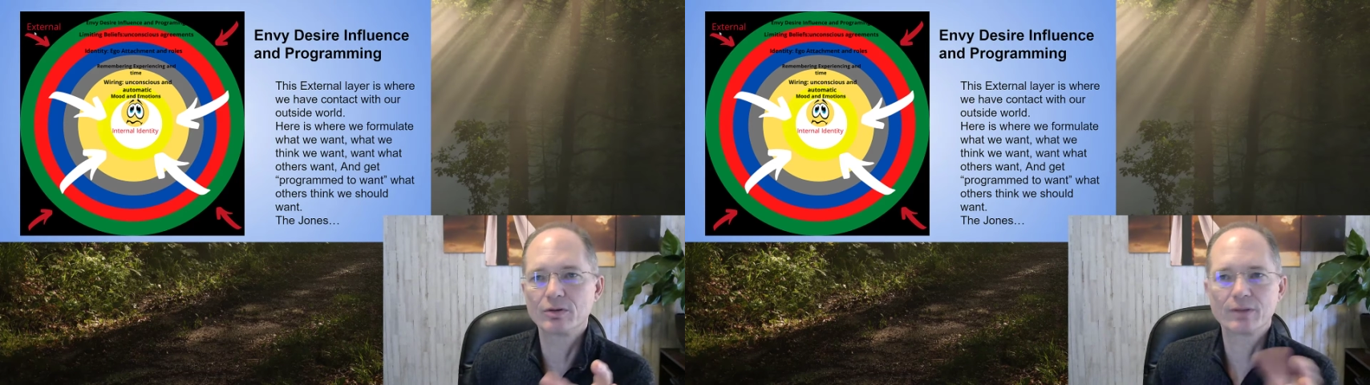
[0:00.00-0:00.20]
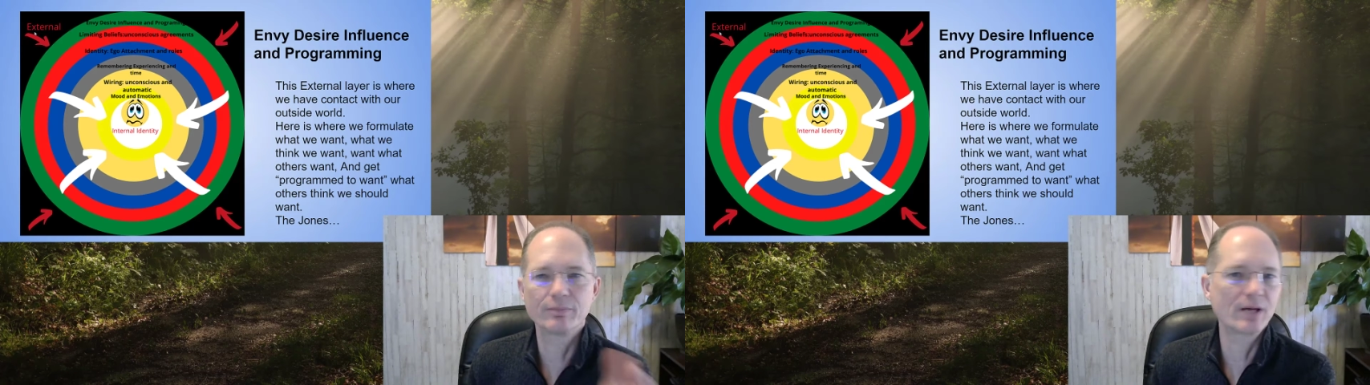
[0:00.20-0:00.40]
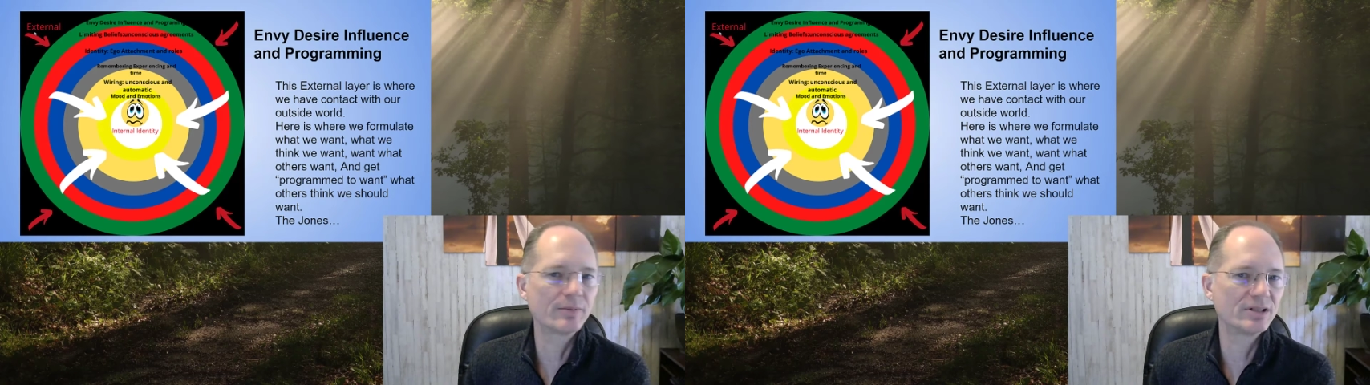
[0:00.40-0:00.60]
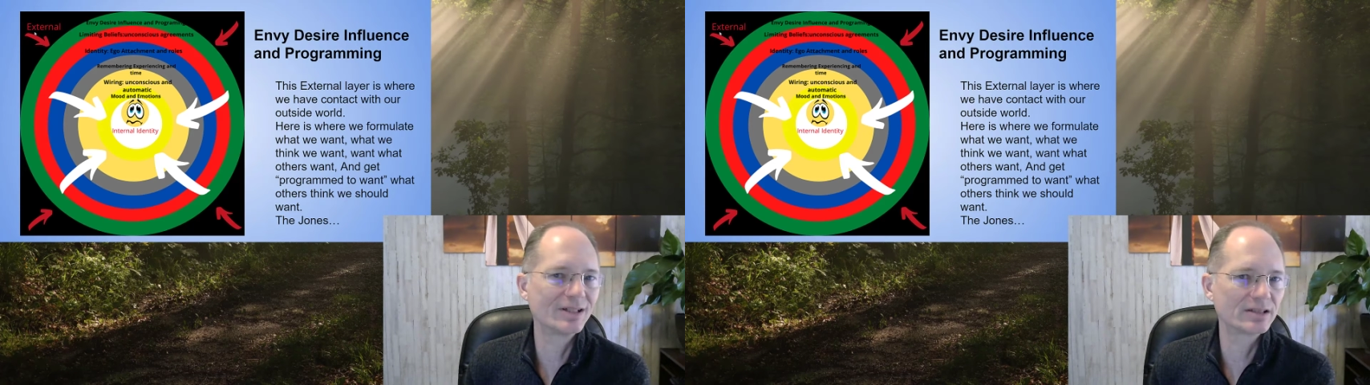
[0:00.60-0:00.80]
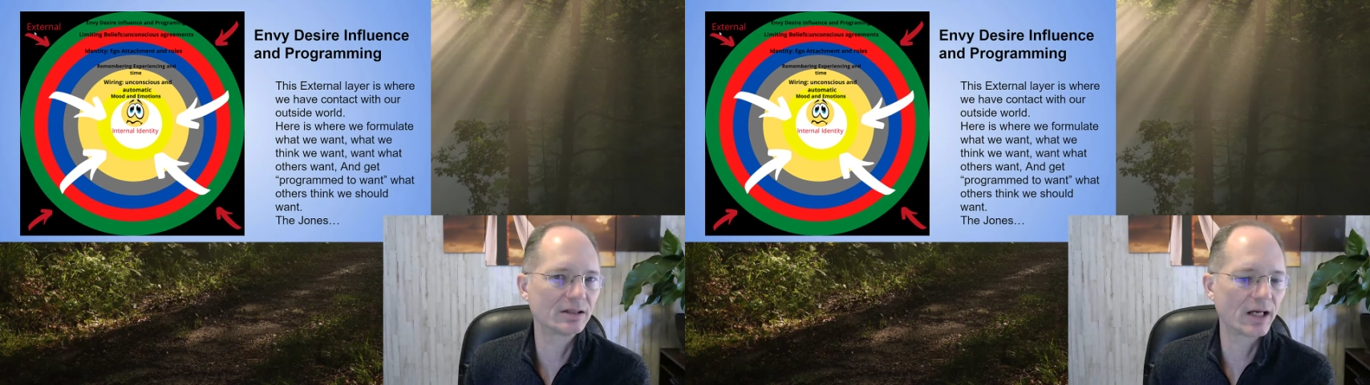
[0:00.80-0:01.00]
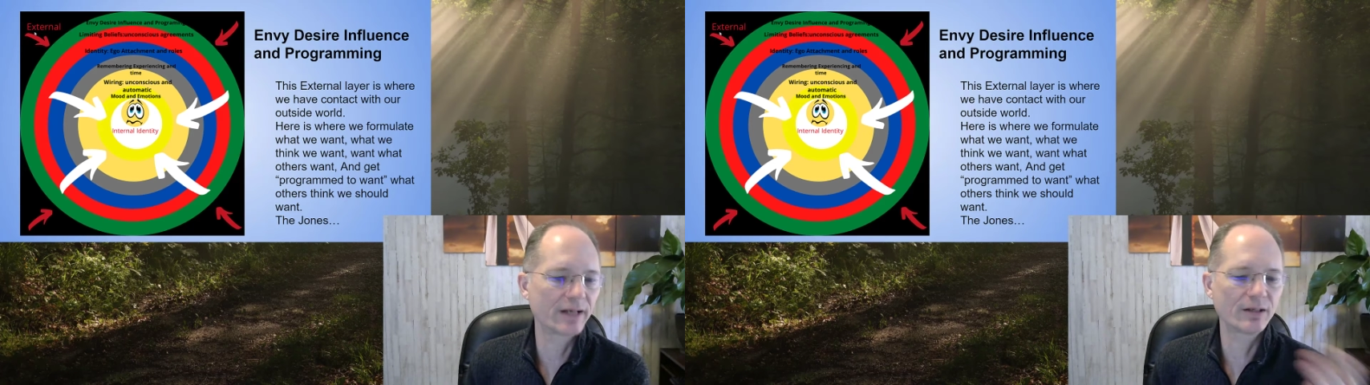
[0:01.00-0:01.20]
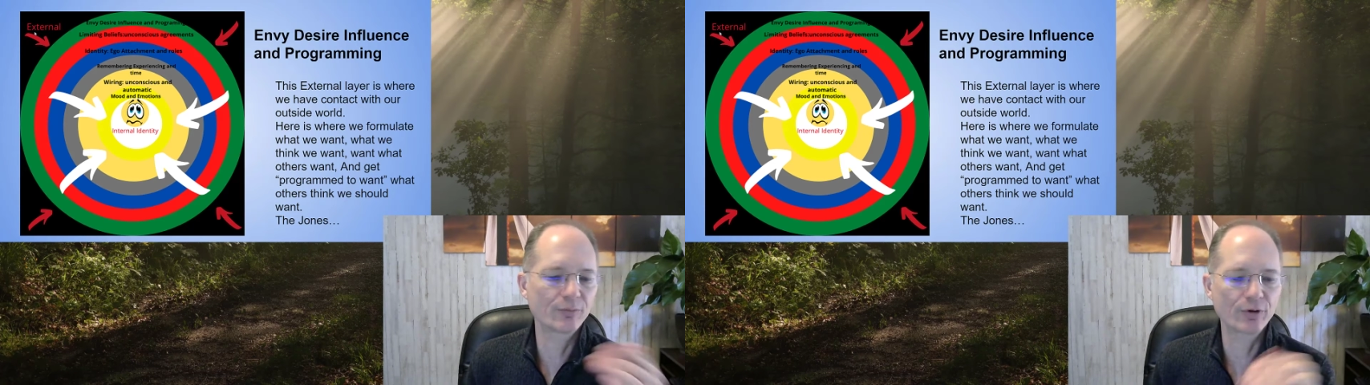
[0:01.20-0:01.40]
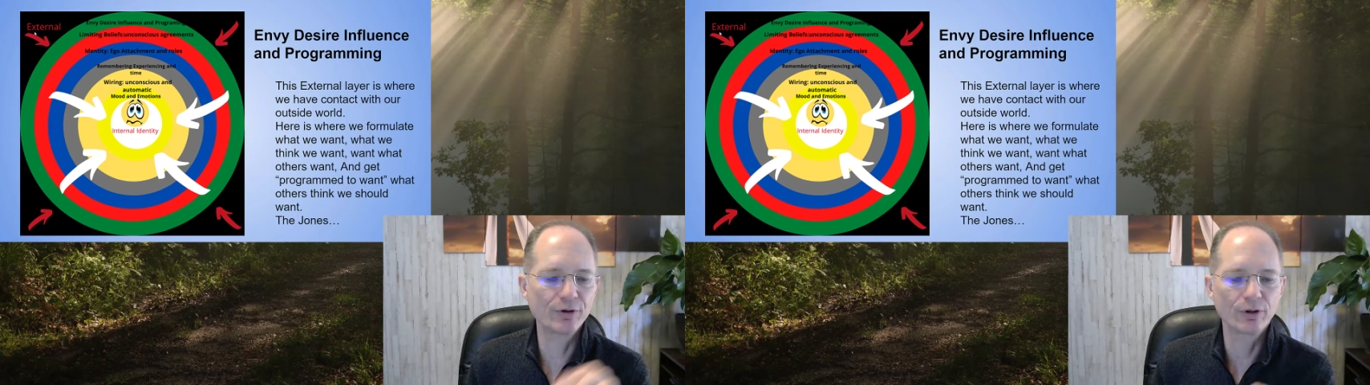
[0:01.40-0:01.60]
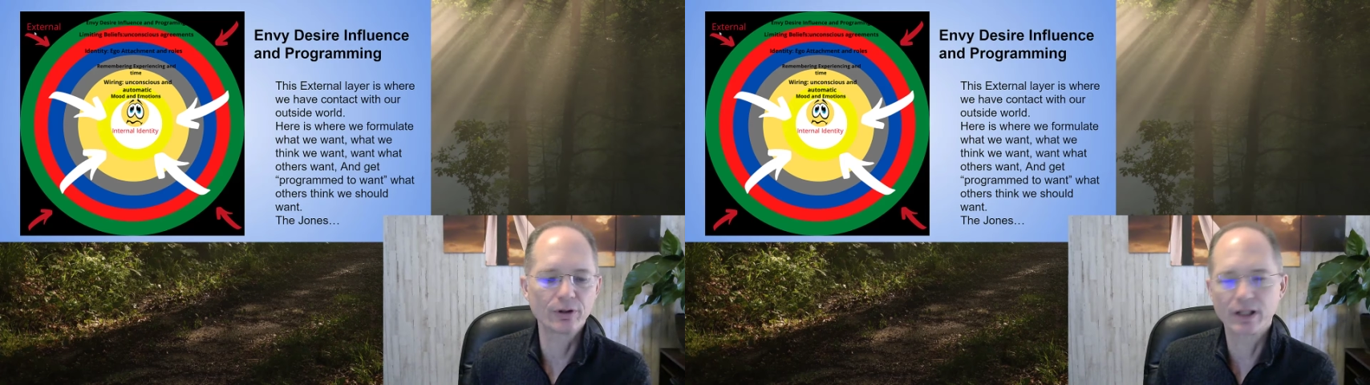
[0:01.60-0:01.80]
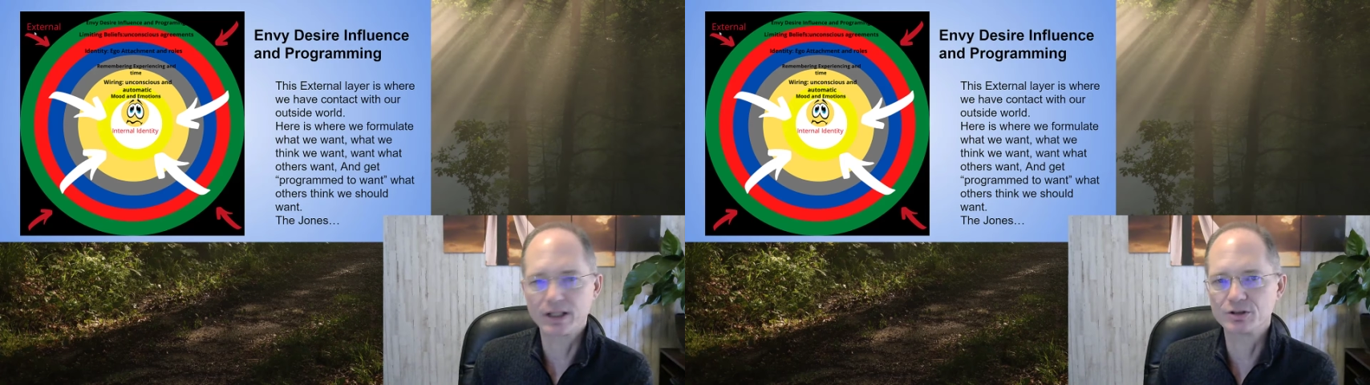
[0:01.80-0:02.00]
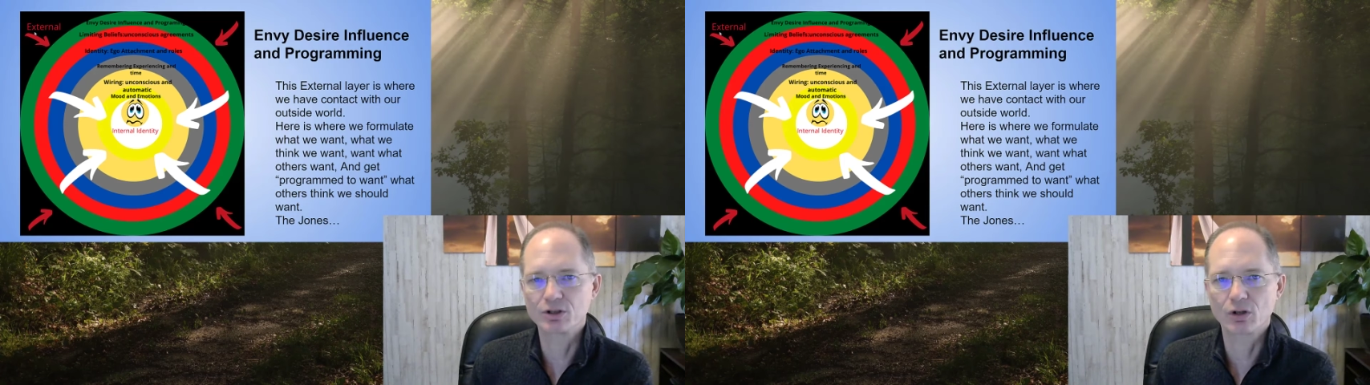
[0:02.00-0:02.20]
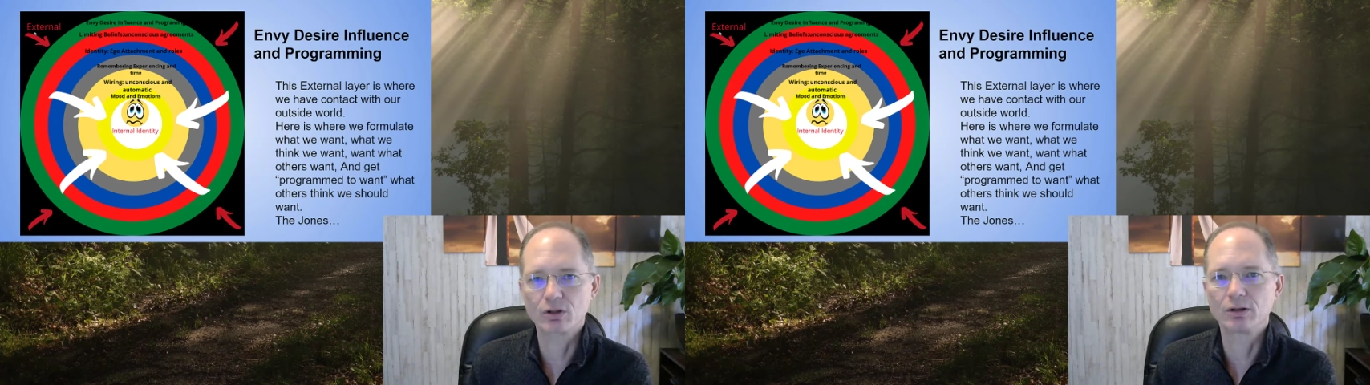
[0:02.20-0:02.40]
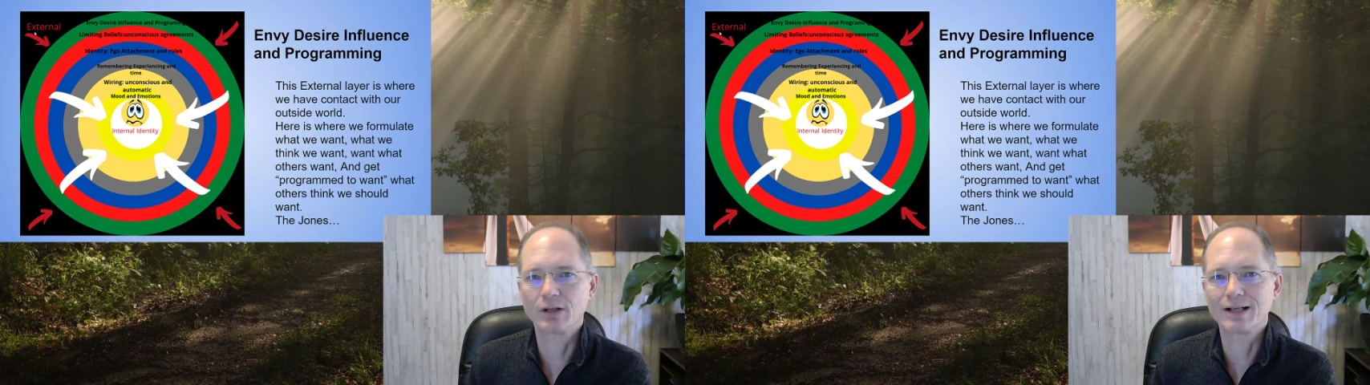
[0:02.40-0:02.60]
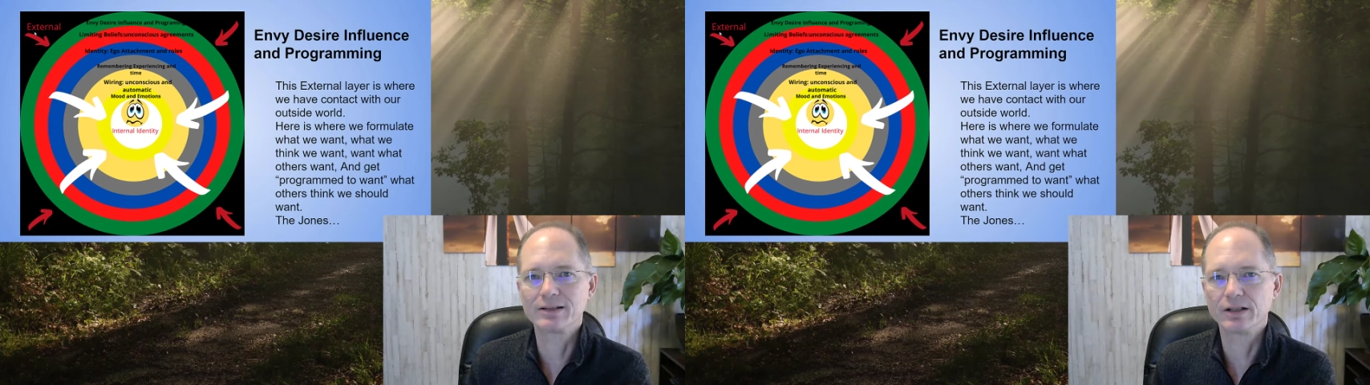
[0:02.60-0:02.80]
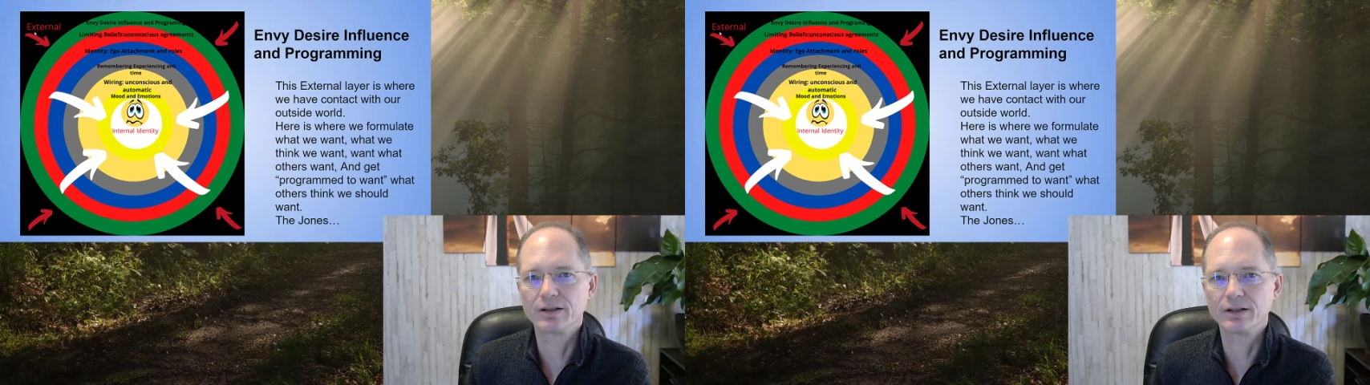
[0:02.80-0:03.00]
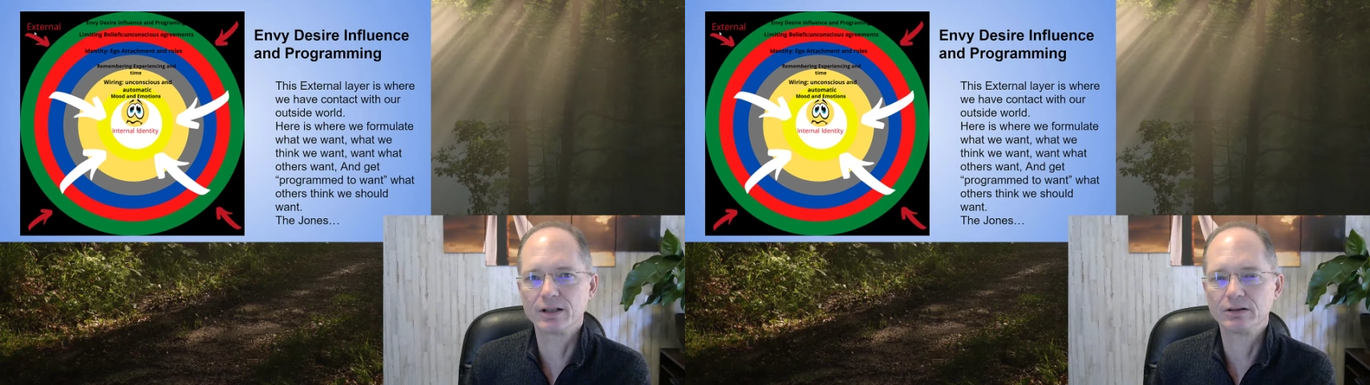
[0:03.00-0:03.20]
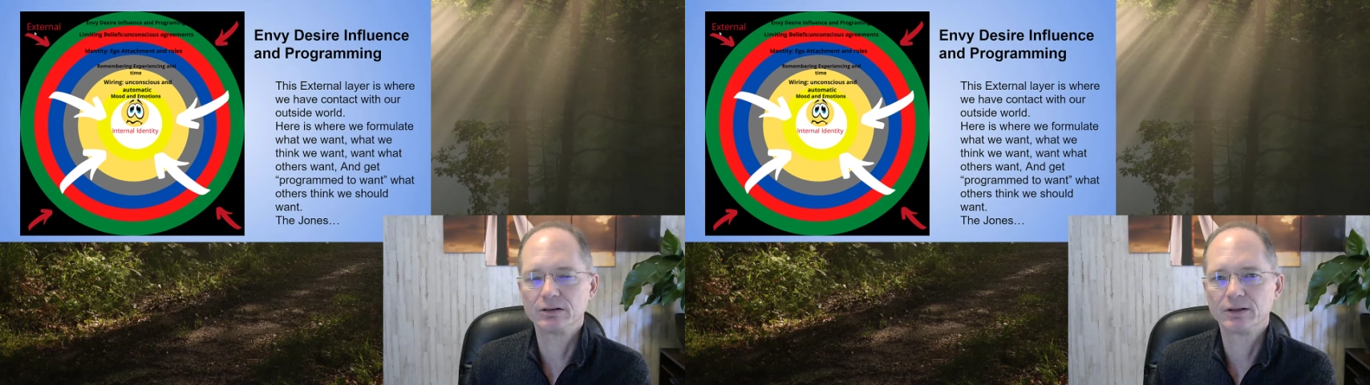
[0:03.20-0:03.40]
that maybe doesn't line up with your internal identity?